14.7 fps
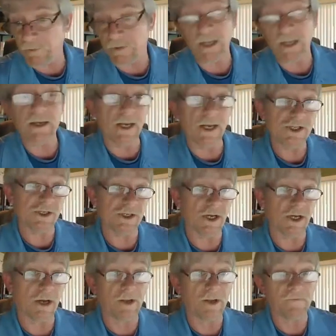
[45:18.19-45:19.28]
internet
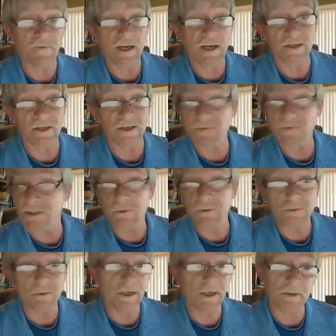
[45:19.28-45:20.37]
connection not being fast enough.
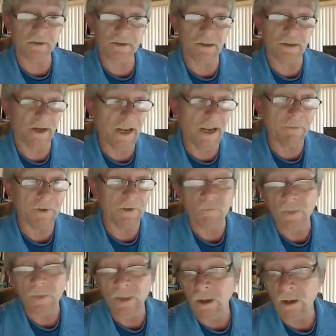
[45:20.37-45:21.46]
Sooner or later, it's going to happen.